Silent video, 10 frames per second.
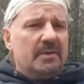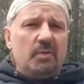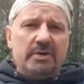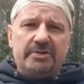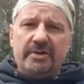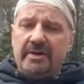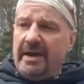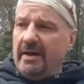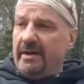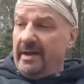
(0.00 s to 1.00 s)
which turned
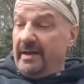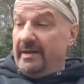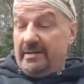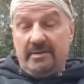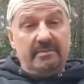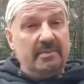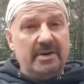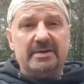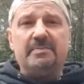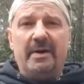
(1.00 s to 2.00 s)
out
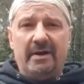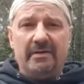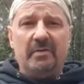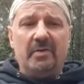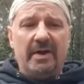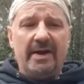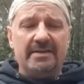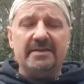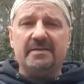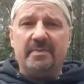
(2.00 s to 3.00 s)
much better than what I
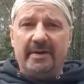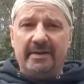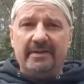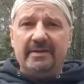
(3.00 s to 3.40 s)
anticipated.